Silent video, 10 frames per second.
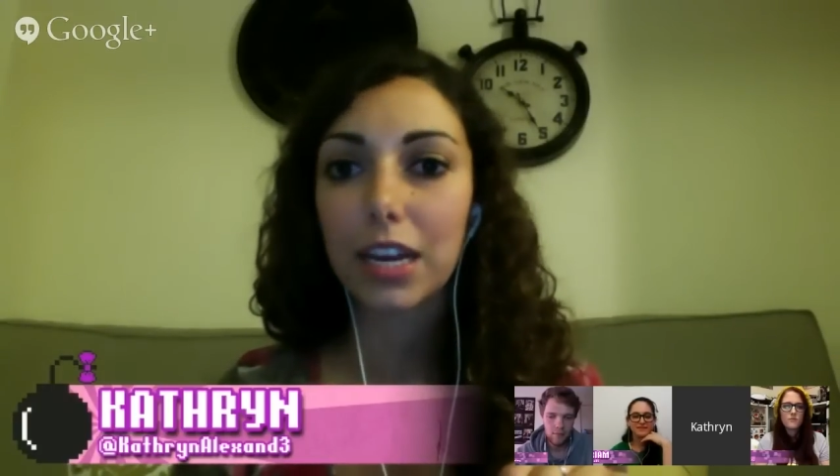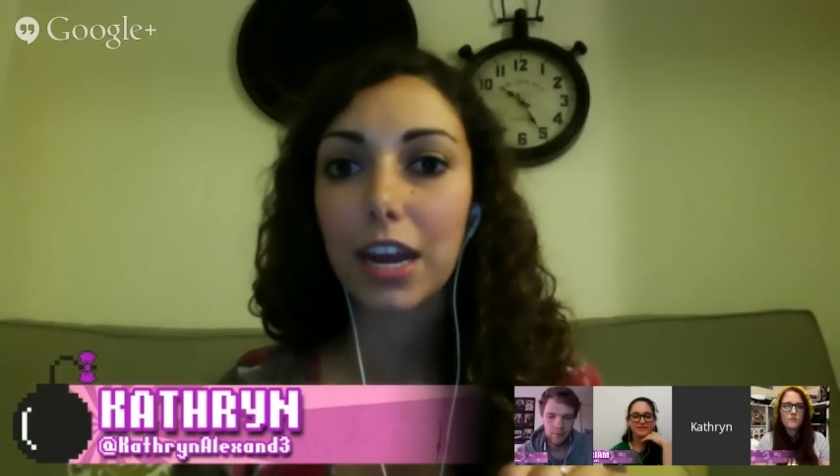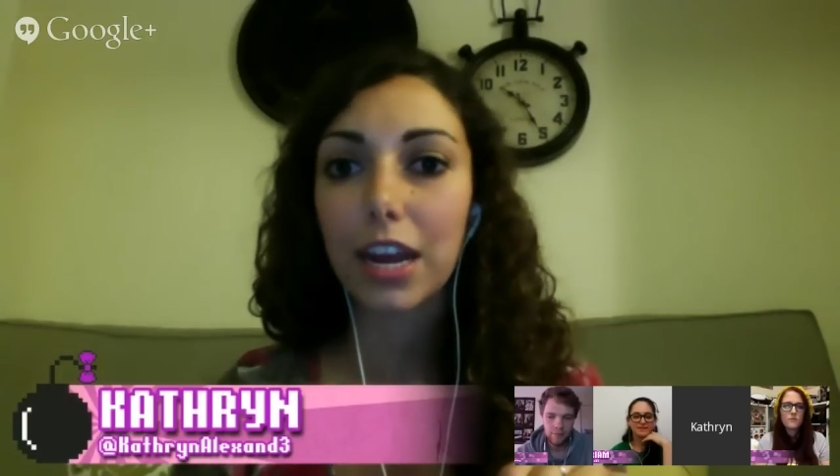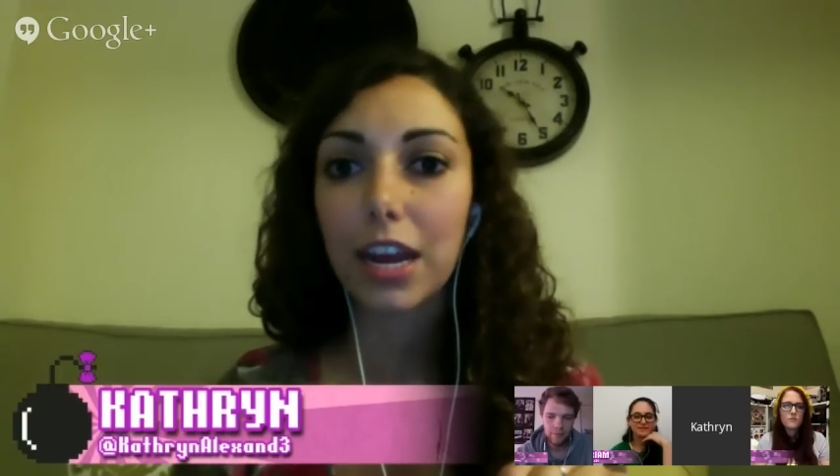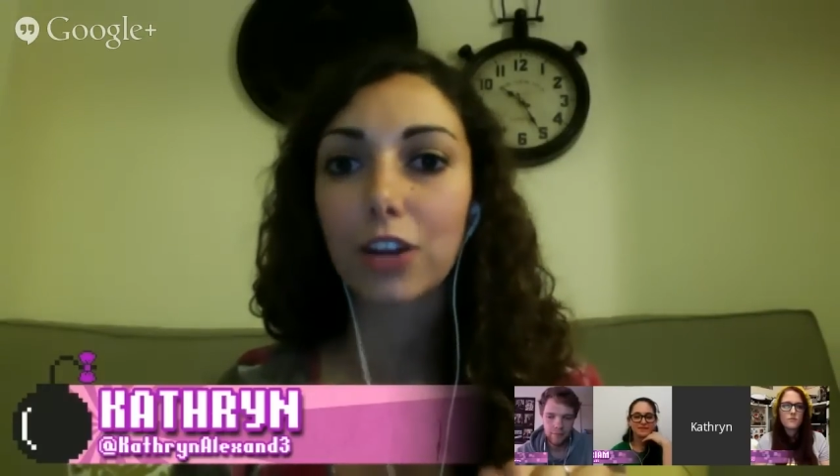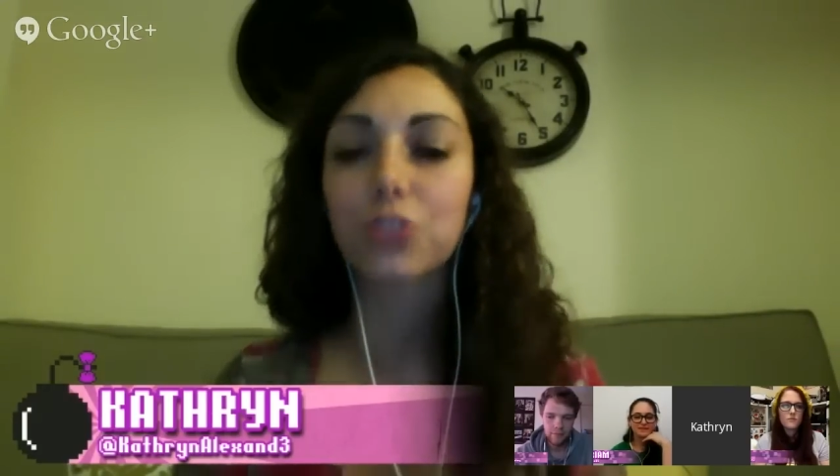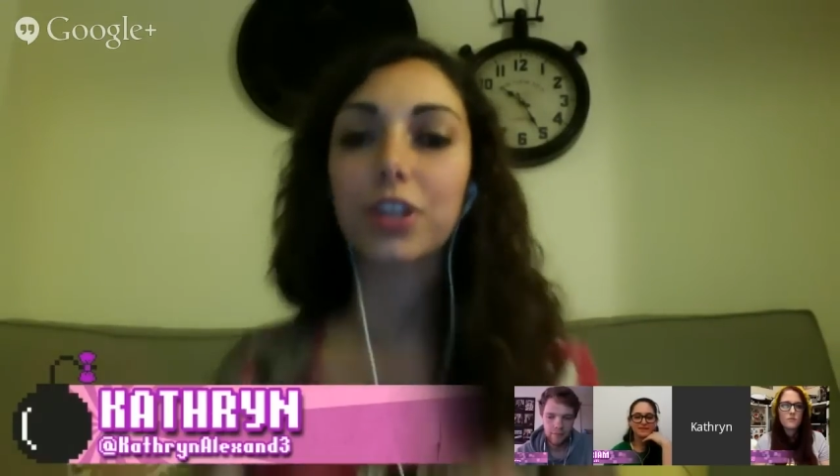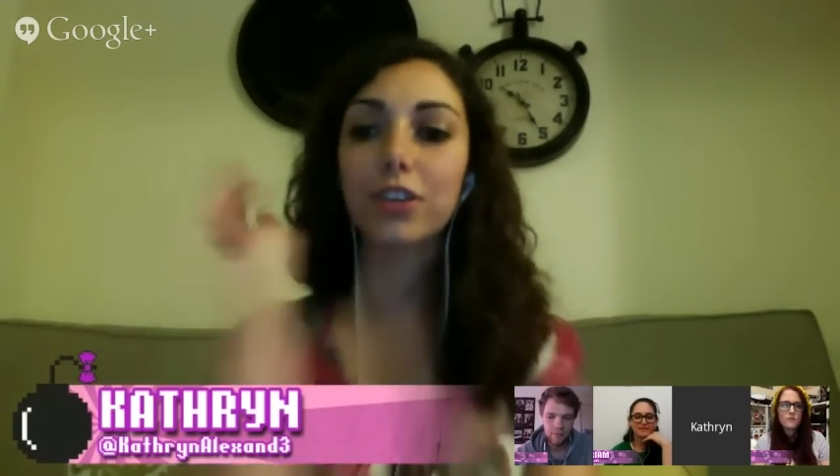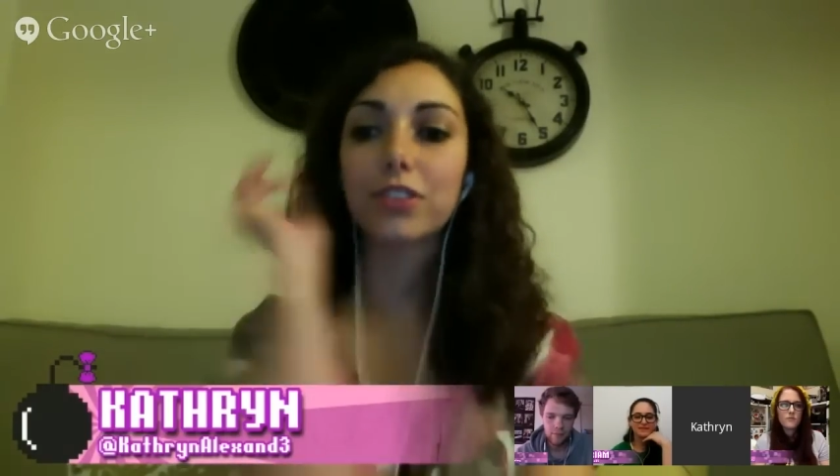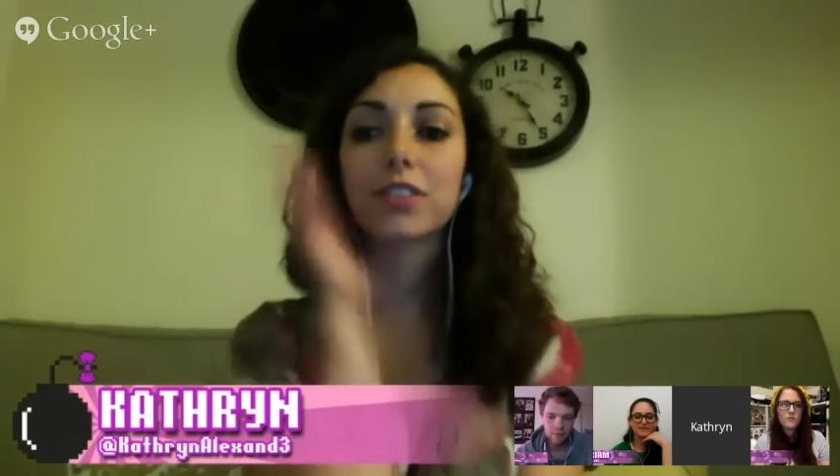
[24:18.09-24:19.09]
character
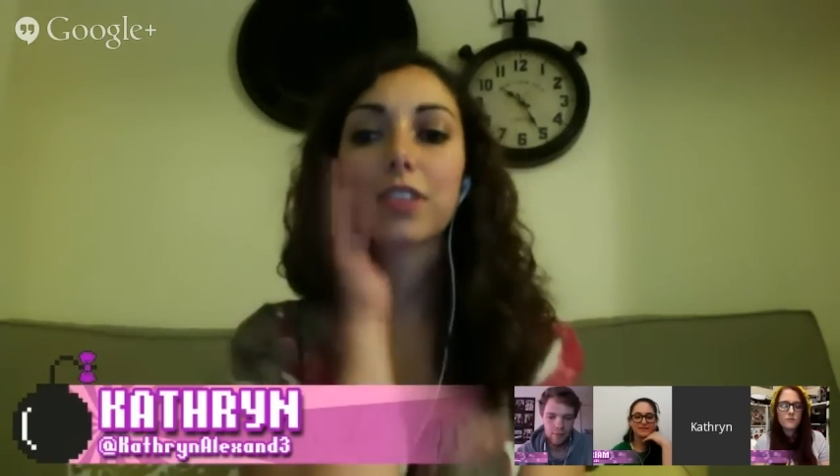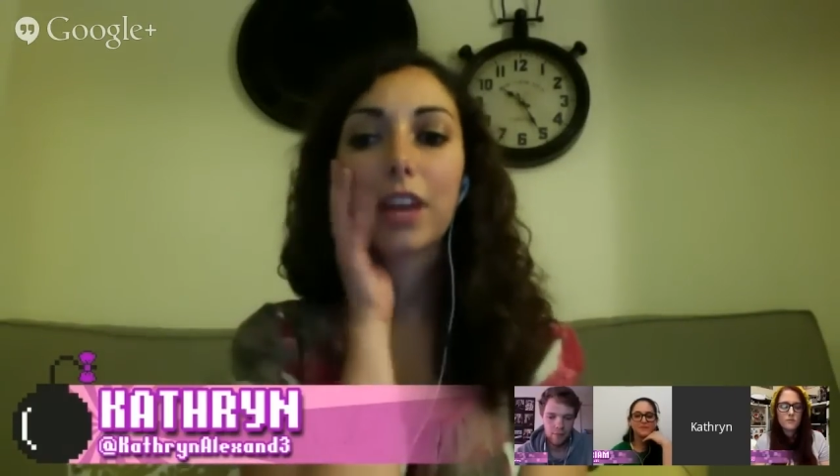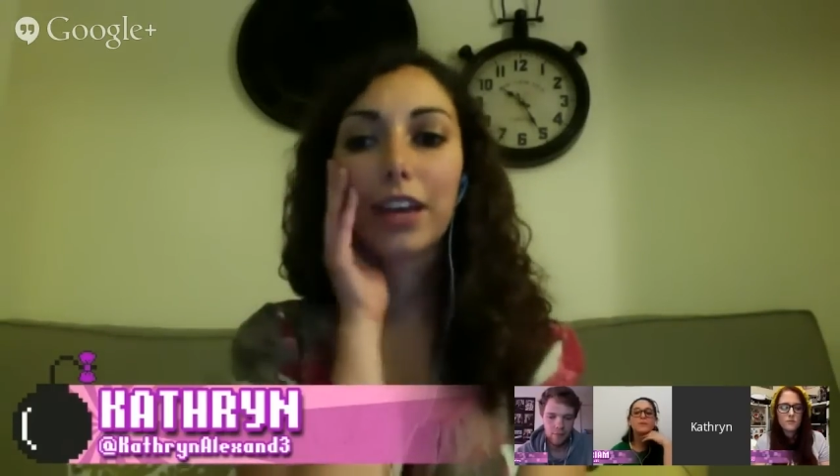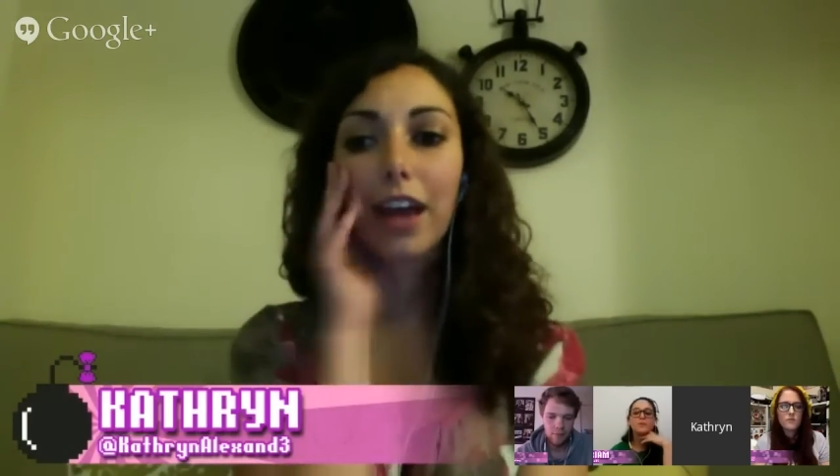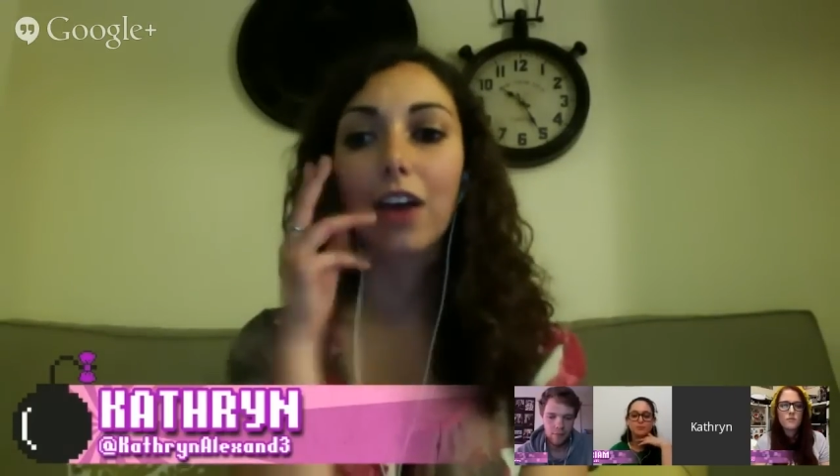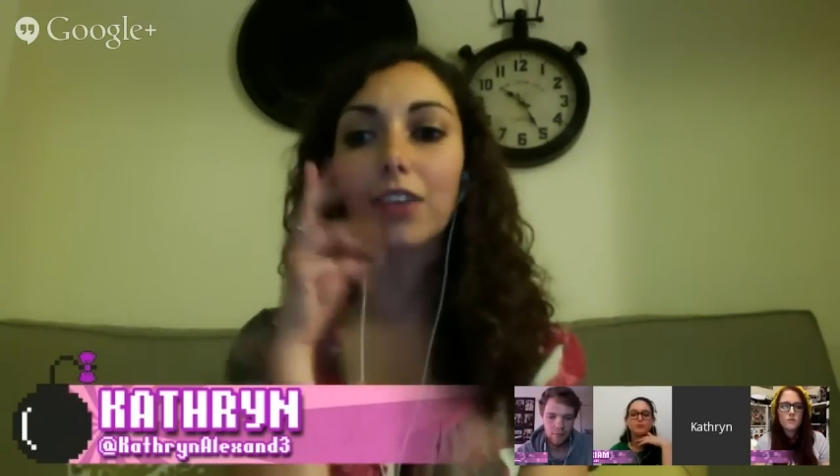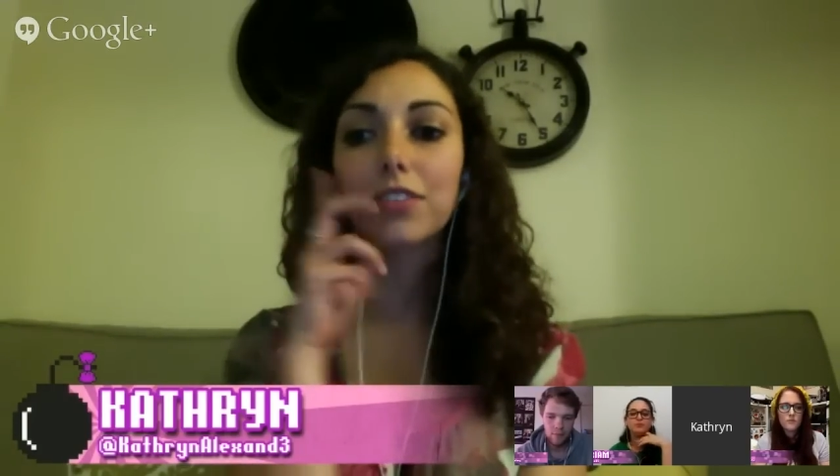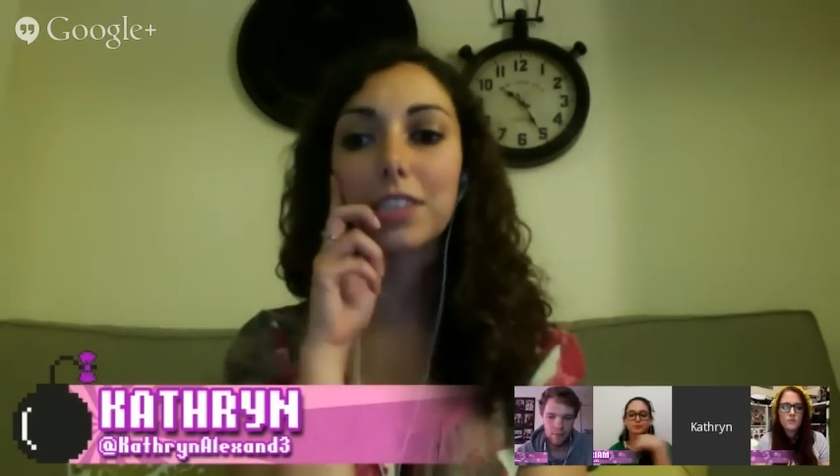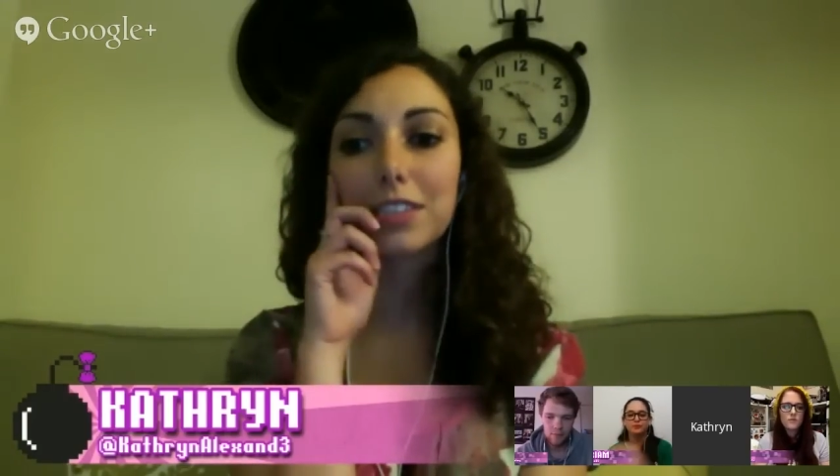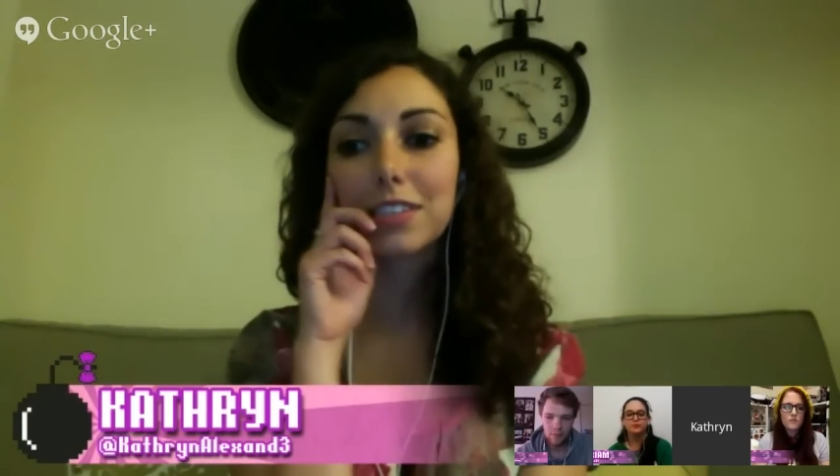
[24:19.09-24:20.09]
triggers, and like
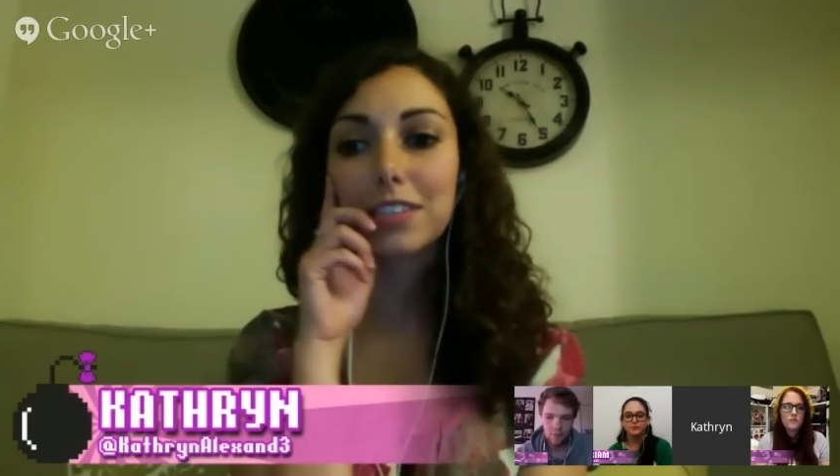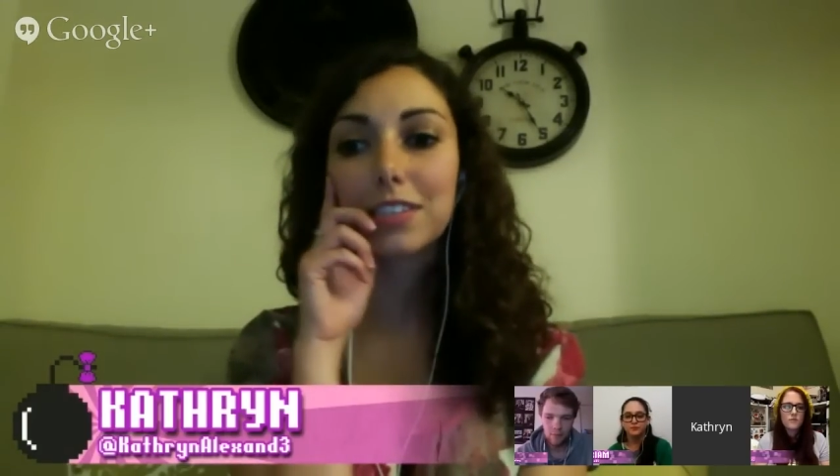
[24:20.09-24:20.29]
Allison's